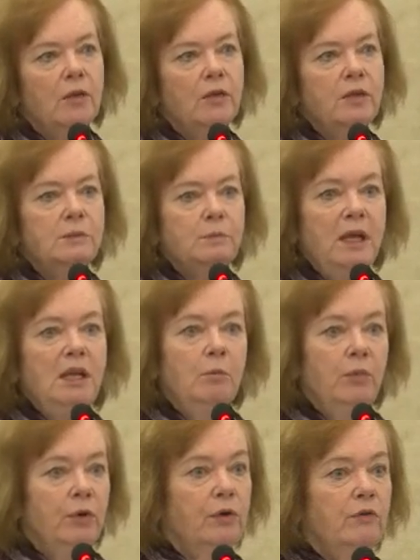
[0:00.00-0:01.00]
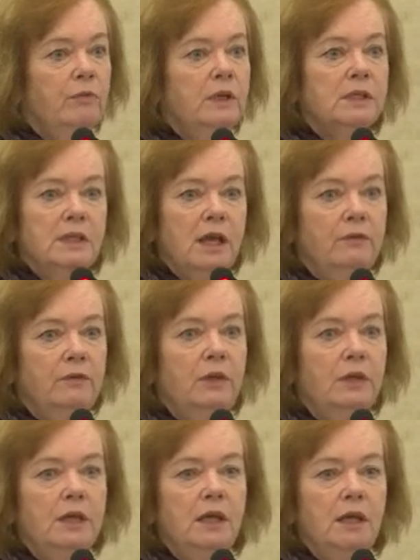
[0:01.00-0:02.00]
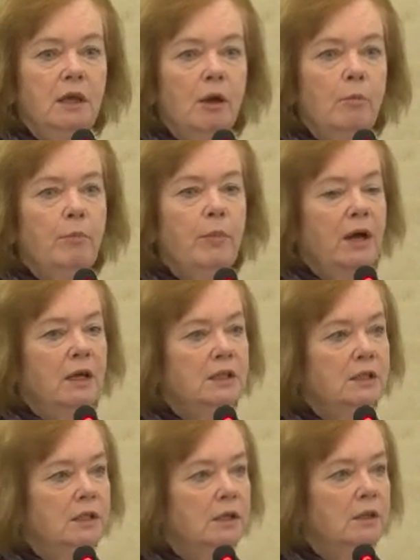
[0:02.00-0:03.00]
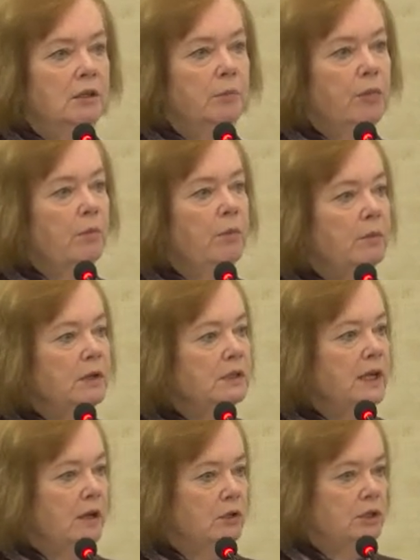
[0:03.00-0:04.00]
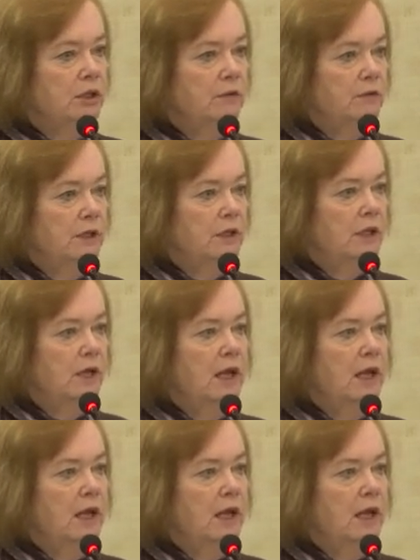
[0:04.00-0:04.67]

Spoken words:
there's been improvement, definitely, but the problem has now shifted.